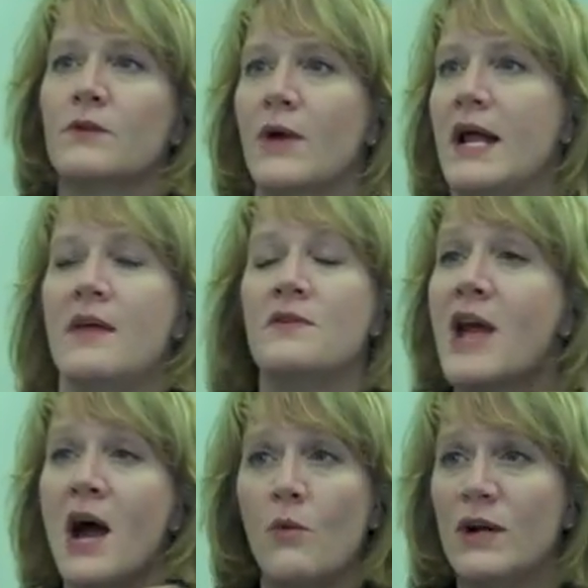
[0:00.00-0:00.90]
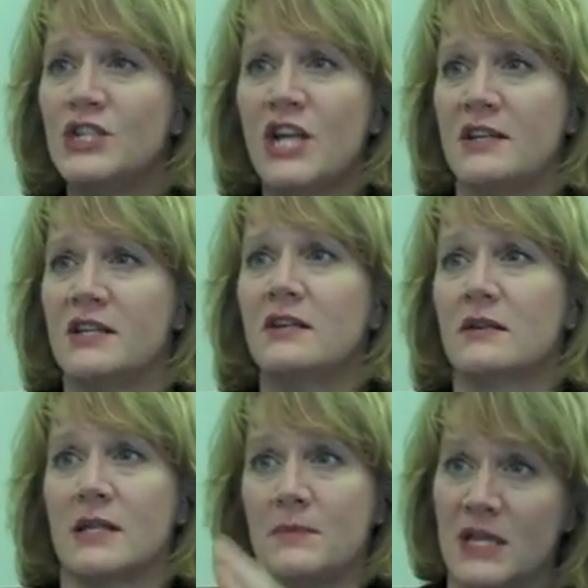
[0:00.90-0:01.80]
Right, and they're not one-shot
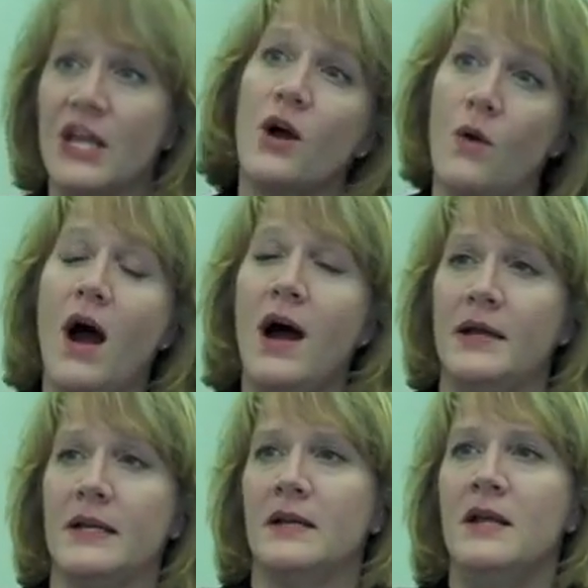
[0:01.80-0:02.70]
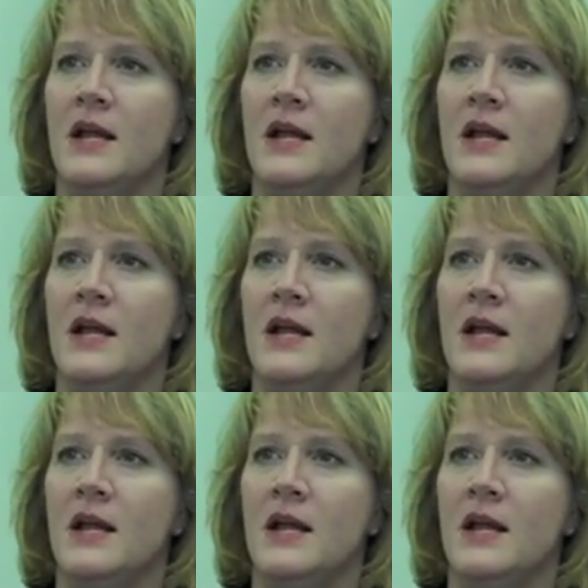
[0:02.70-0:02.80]
deals. I mean, they go on, and